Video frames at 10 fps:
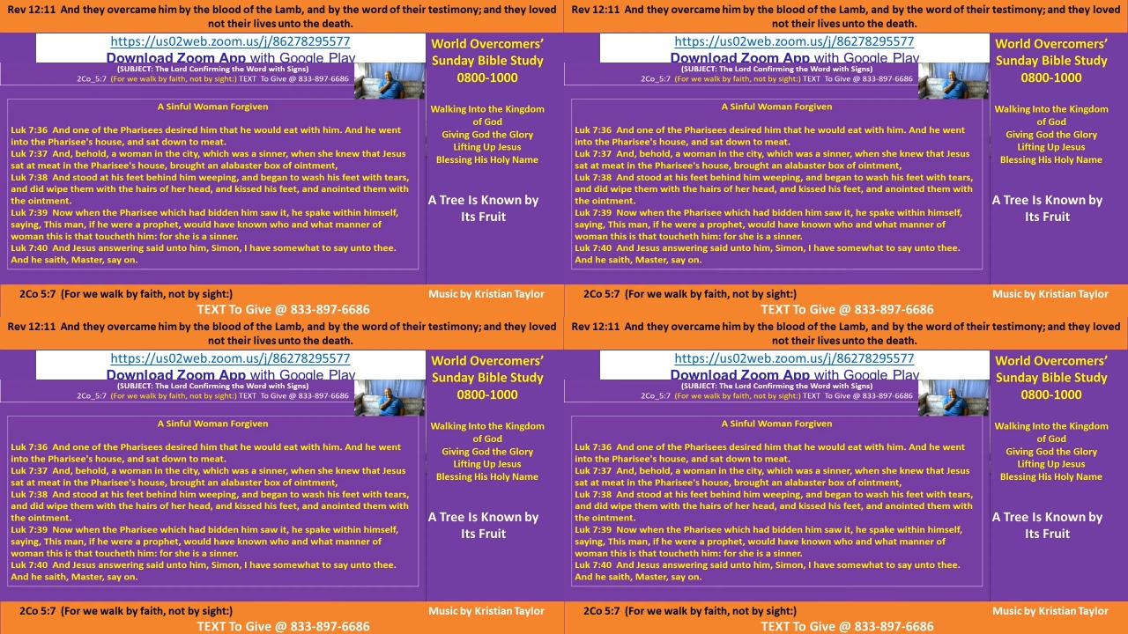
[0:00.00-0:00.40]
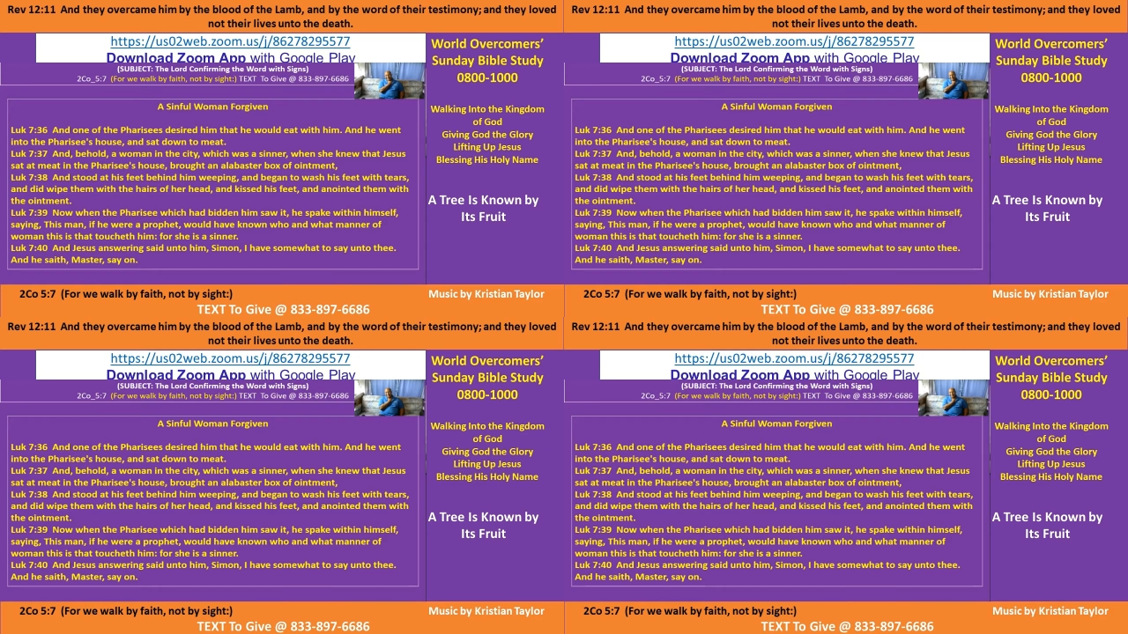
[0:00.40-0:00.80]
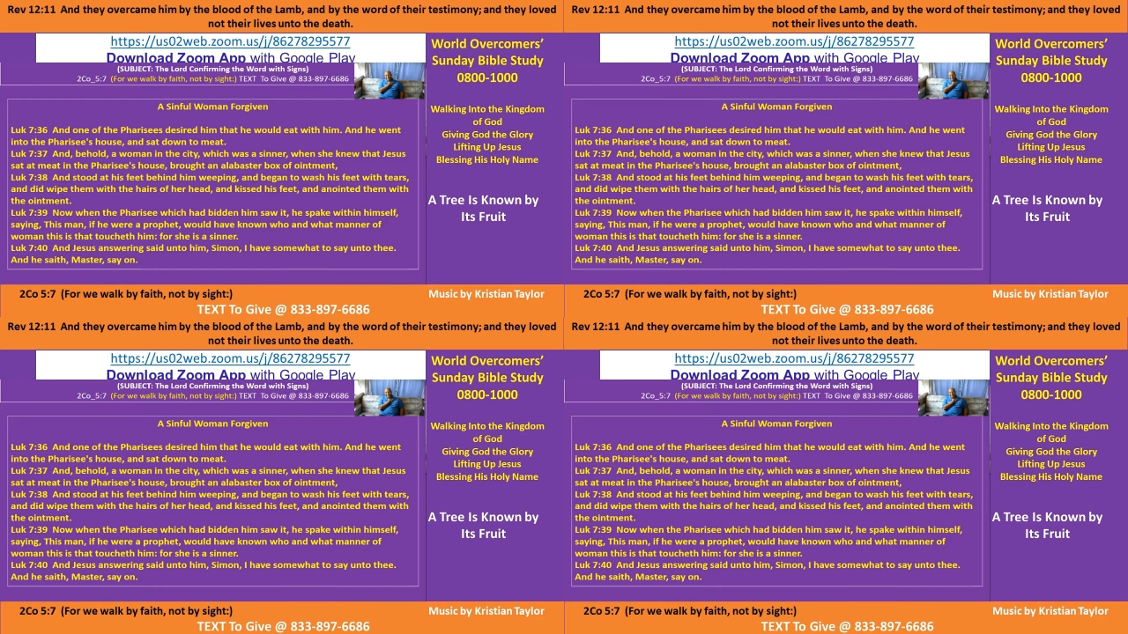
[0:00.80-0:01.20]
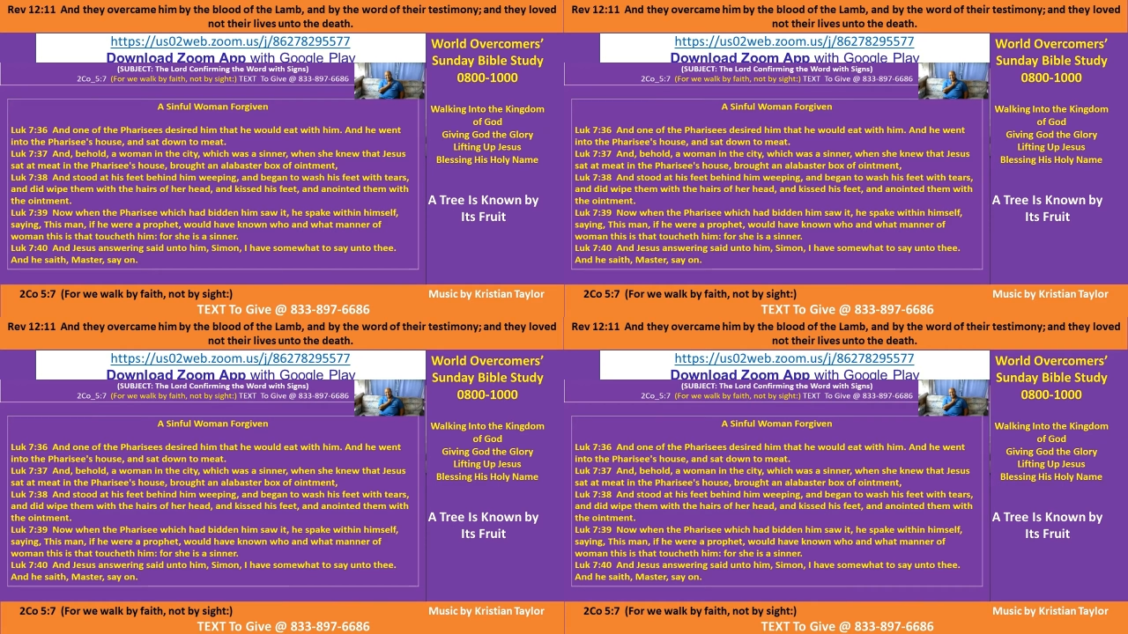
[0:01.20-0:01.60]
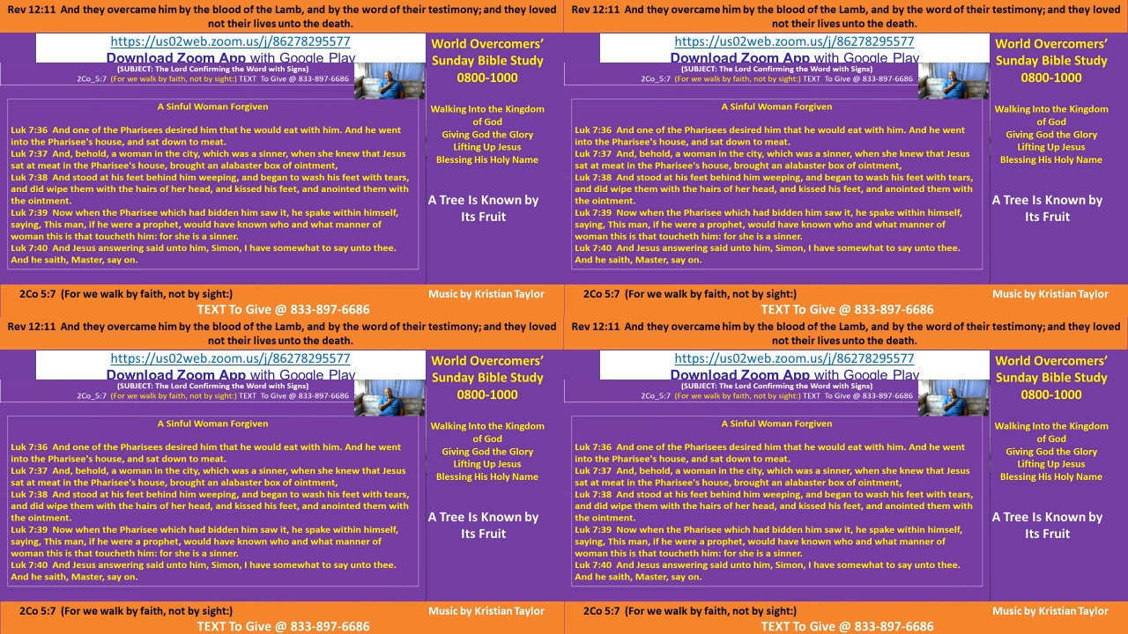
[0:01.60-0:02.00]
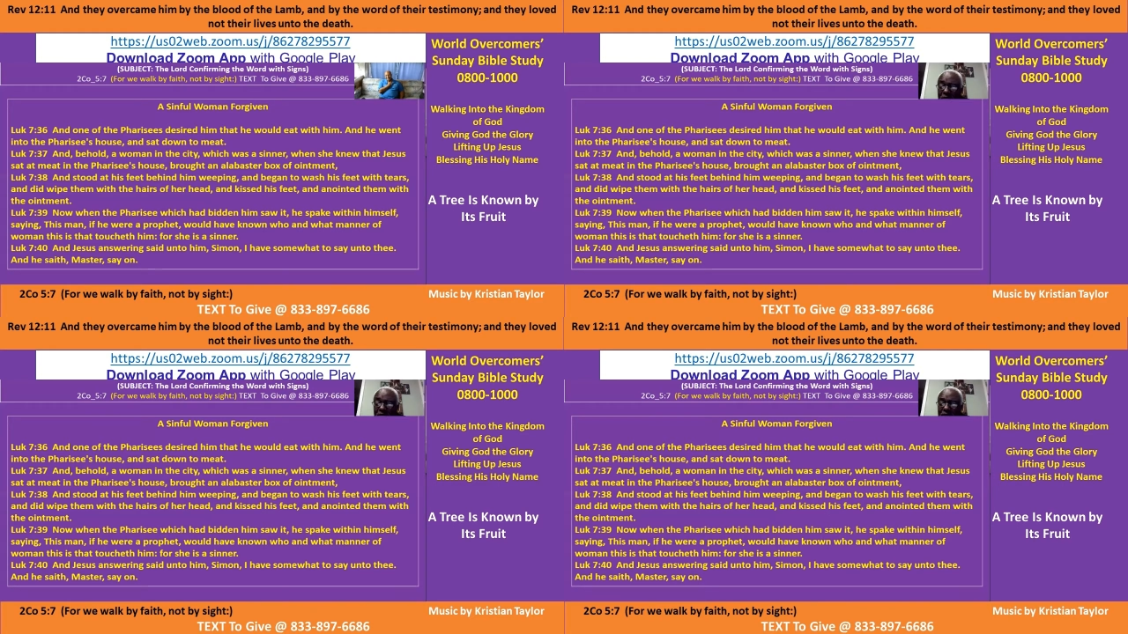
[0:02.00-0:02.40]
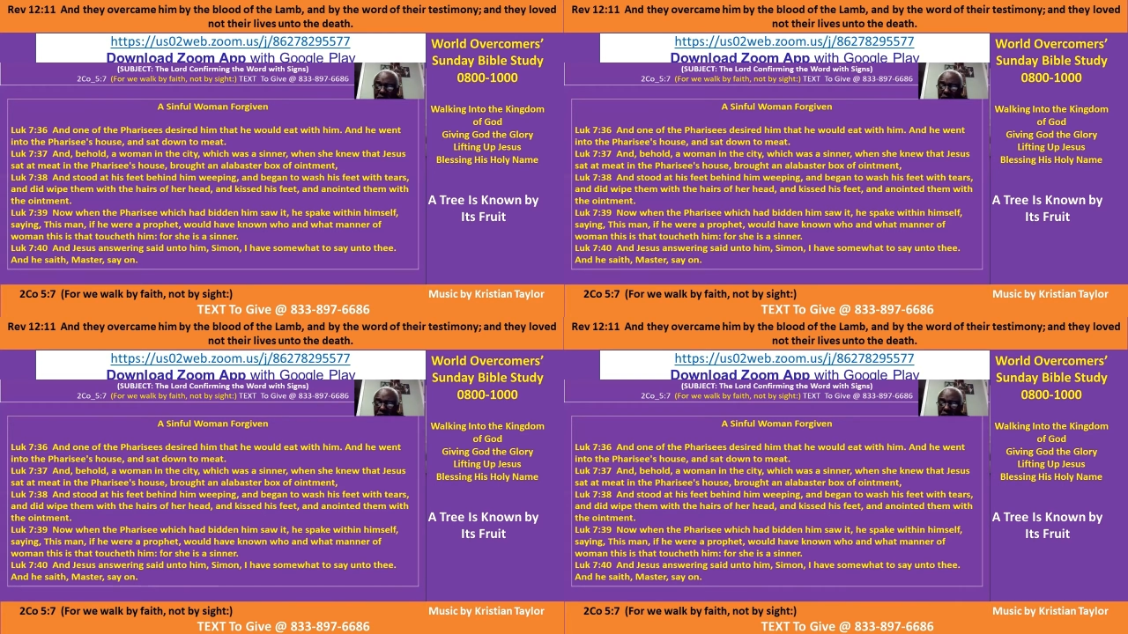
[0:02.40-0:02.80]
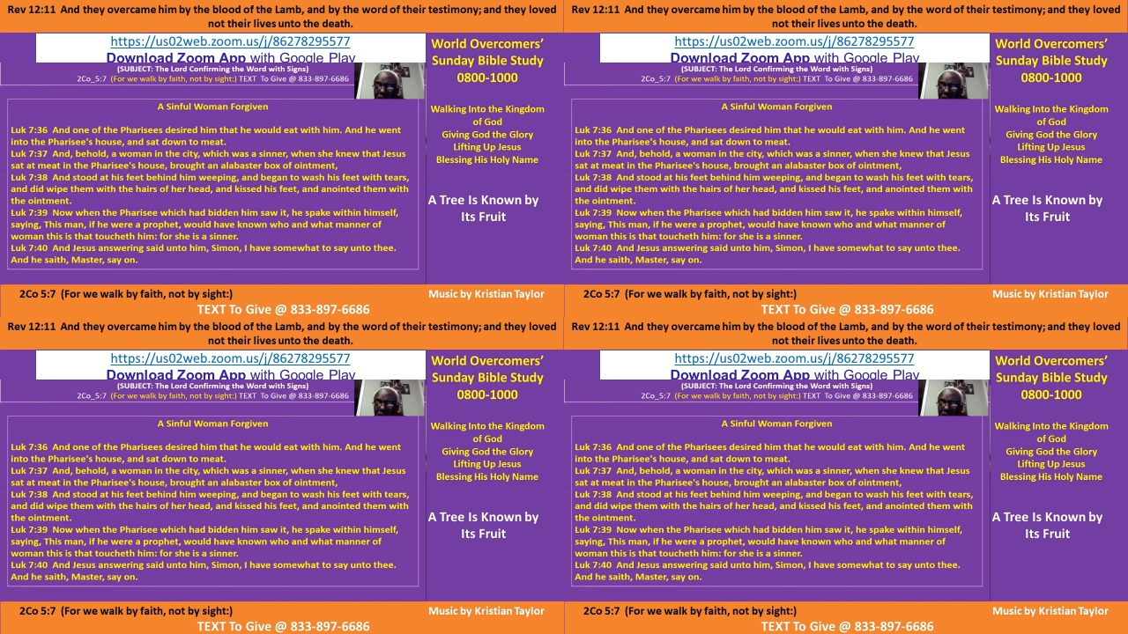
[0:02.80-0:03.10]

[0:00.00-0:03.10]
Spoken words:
No face is visible, so there are no lips to read.